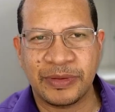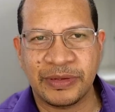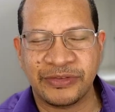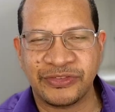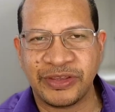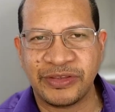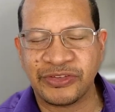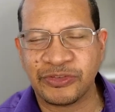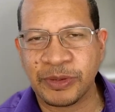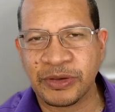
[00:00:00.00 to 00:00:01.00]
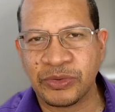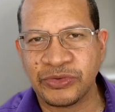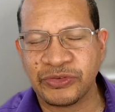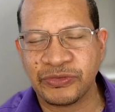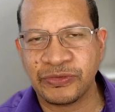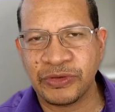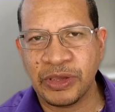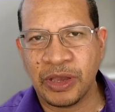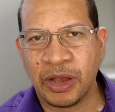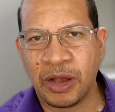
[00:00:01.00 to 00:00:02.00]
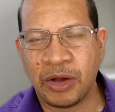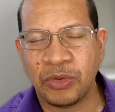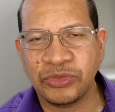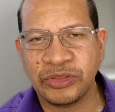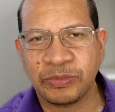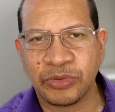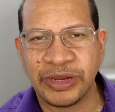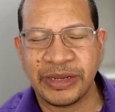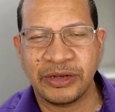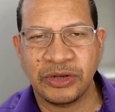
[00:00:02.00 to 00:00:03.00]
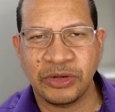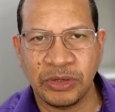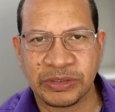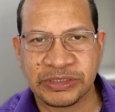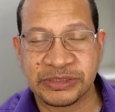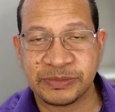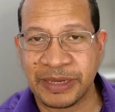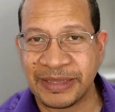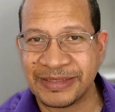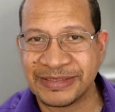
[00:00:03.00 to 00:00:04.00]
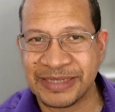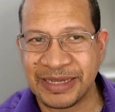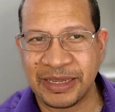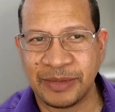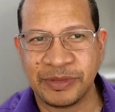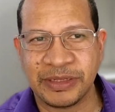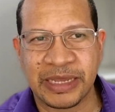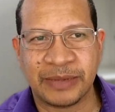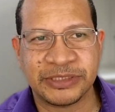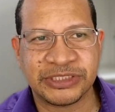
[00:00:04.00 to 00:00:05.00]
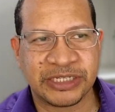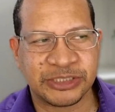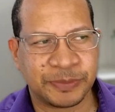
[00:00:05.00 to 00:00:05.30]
disease is because of how the brain looks by the time the damage has